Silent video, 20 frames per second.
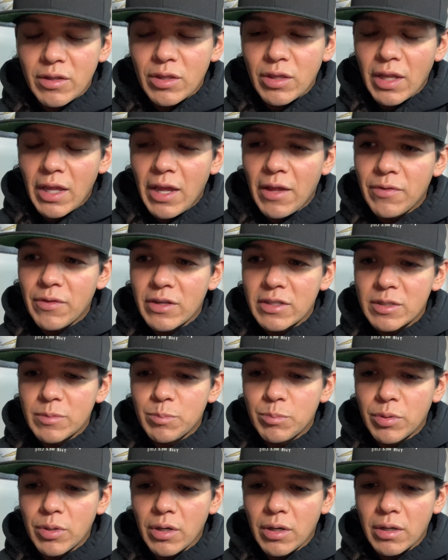in this
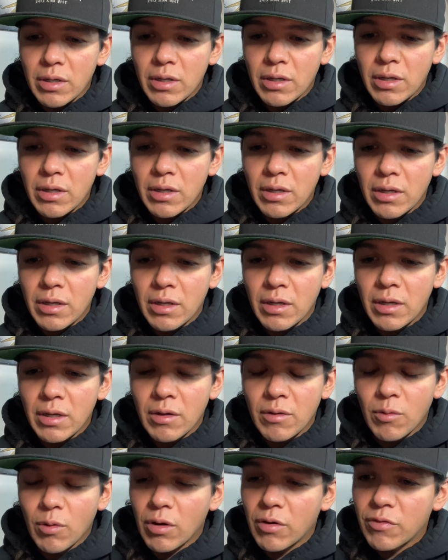book,
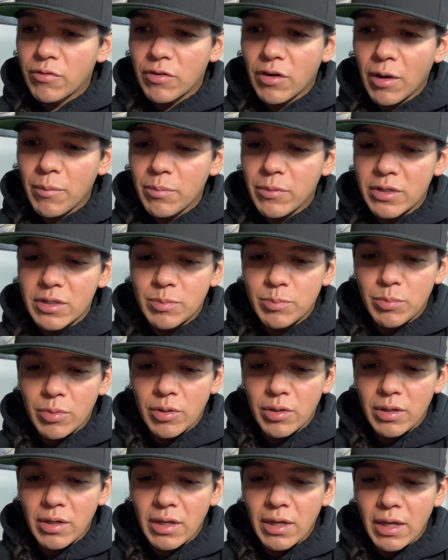or from this
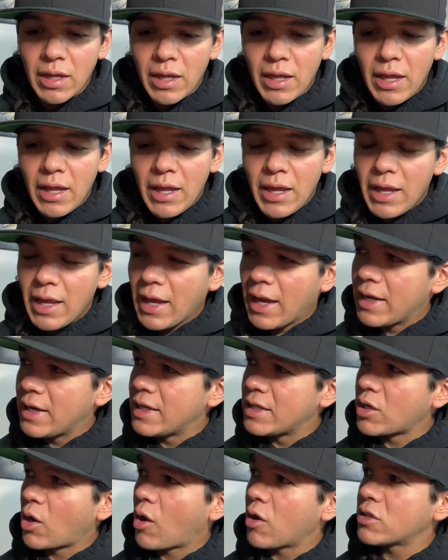book. And he
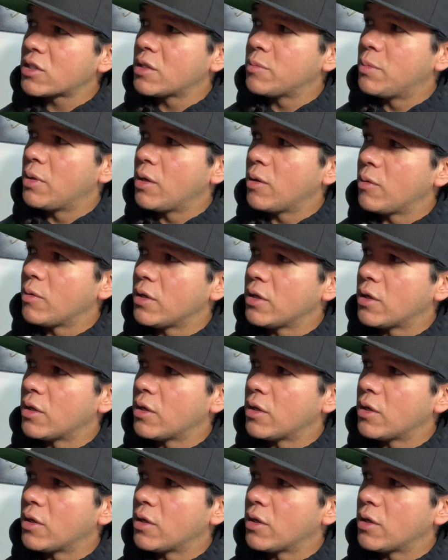talks about,